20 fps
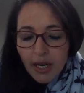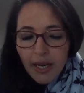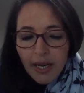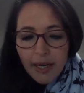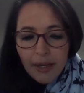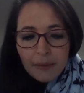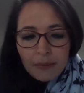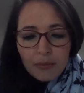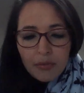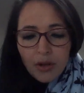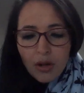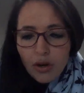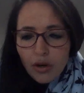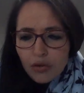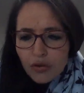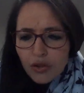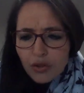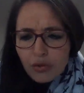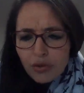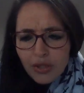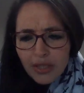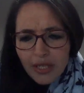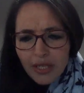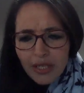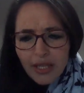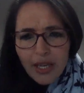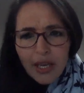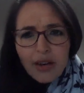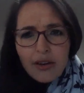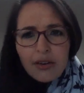After
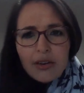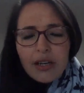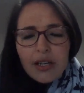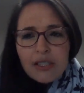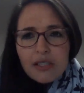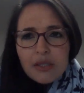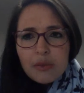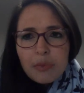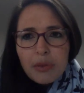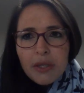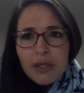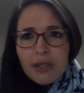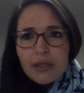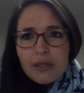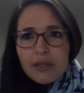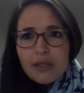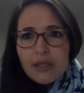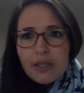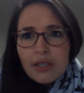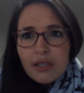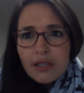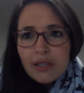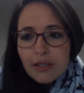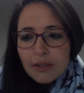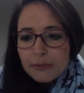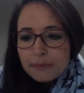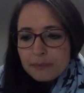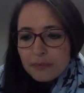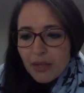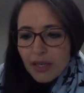reading Caroline's piece,
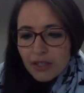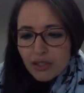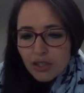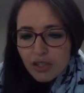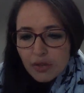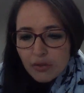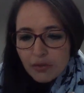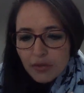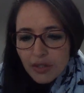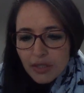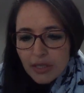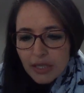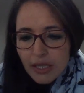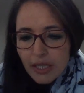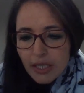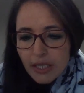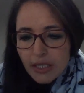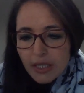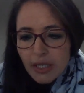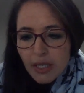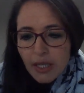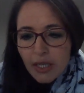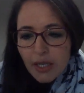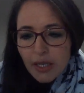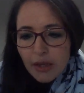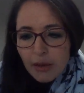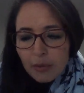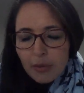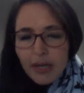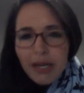I just felt that
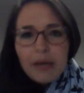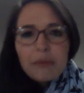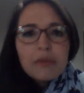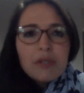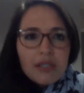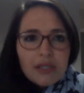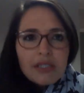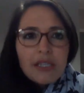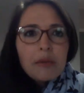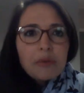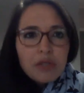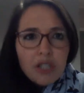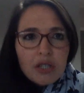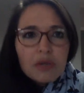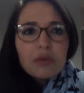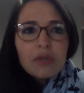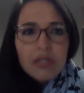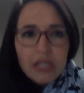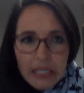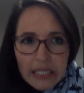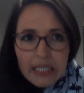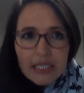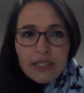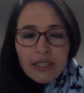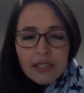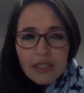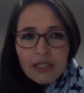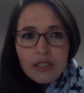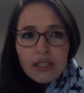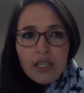perhaps a Snapchat was
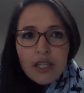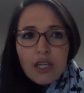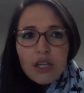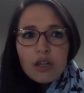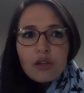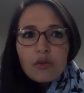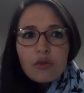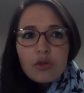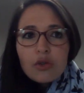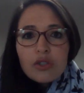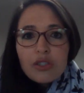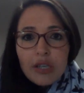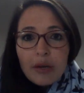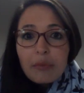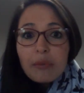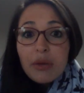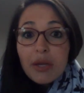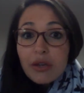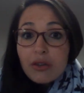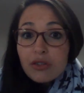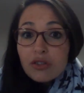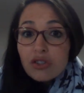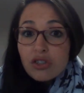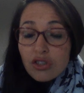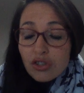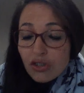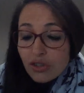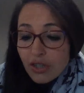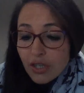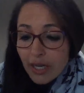needed for some parents
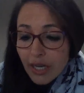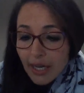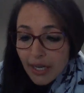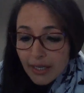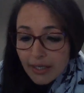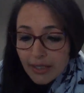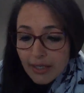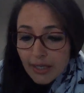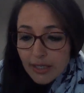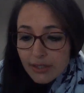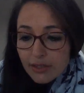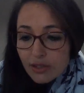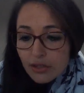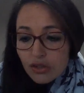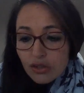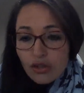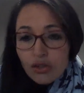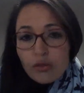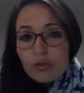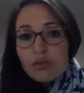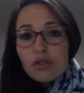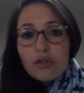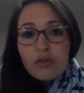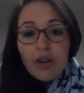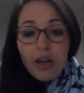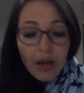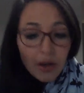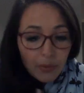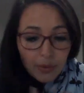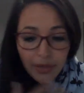just to guide us in terms
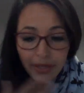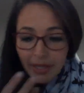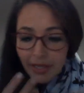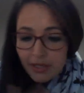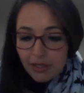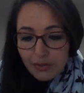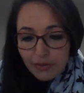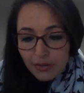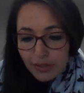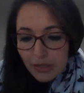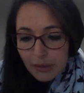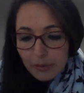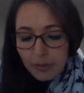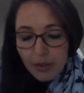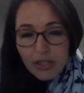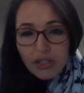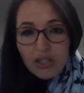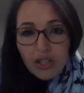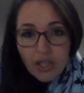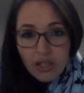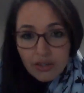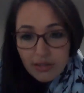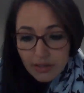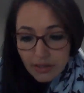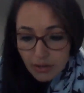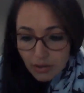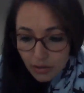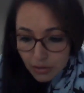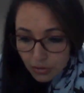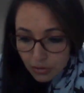of how we can develop our
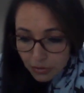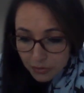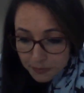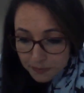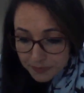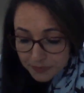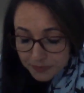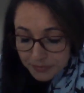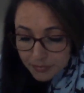child's EQ.